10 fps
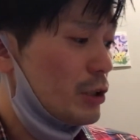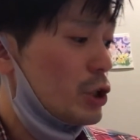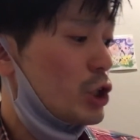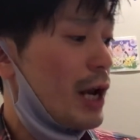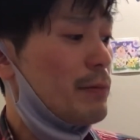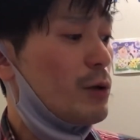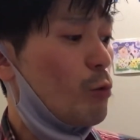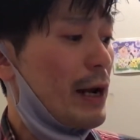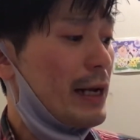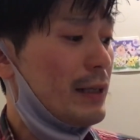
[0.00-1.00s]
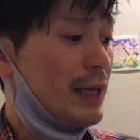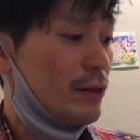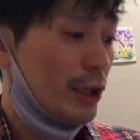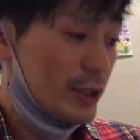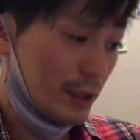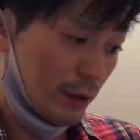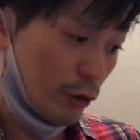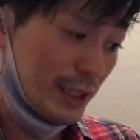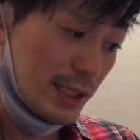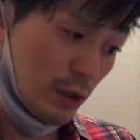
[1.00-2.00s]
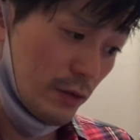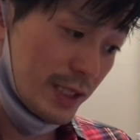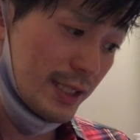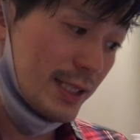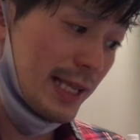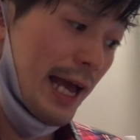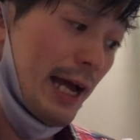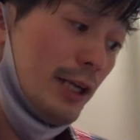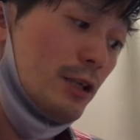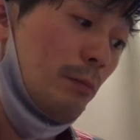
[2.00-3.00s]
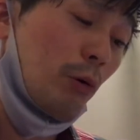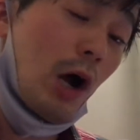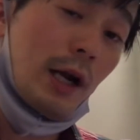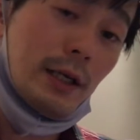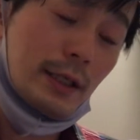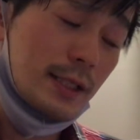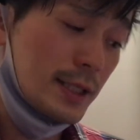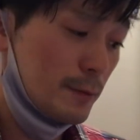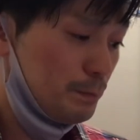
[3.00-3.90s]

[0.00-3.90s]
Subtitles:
to shape the way that they're delivering services and products.